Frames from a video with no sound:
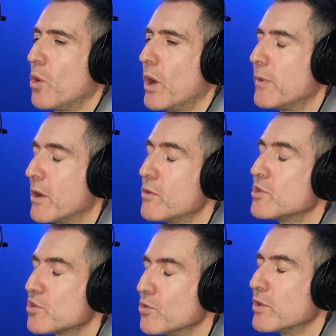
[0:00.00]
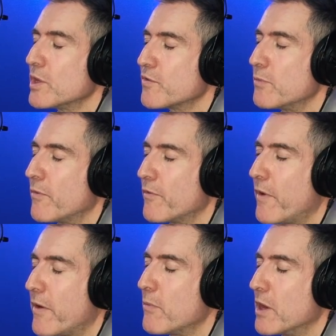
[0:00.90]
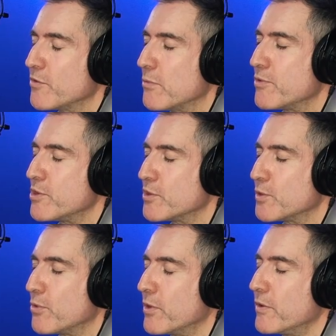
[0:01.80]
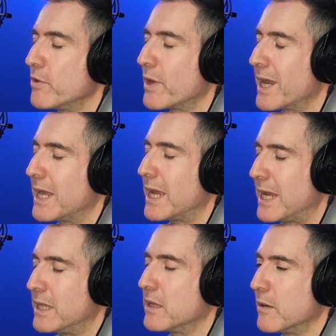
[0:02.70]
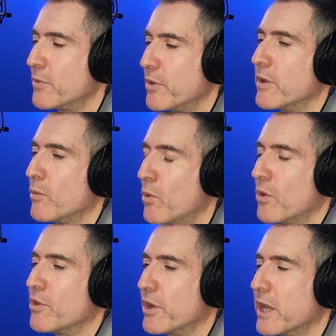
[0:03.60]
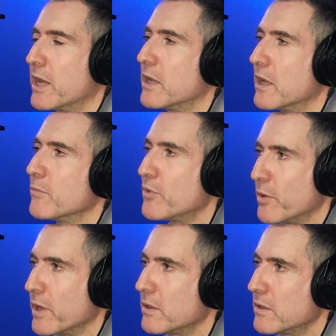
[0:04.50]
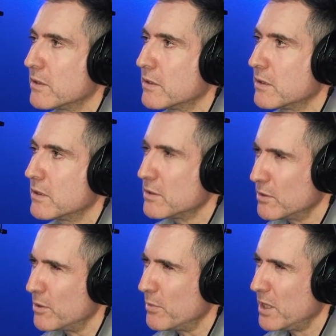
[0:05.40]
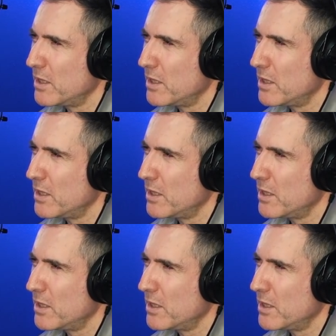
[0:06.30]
I mean, I always saw this very much from a producer's point of view, you're going to end up doing what you're going to end up doing. Do you know what I mean?